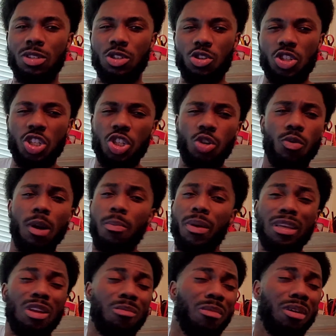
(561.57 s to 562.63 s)
So since you don't want to
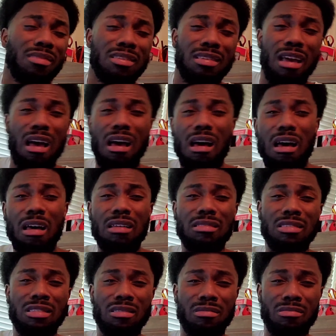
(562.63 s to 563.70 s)
break your mother's
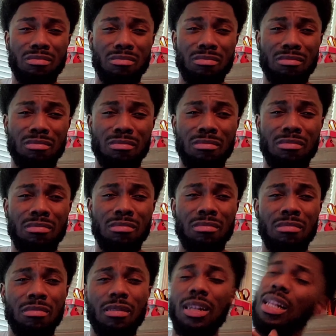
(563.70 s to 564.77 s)
heart,
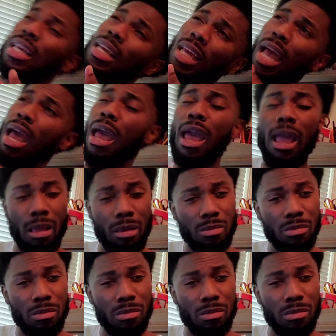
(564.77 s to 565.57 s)
leak A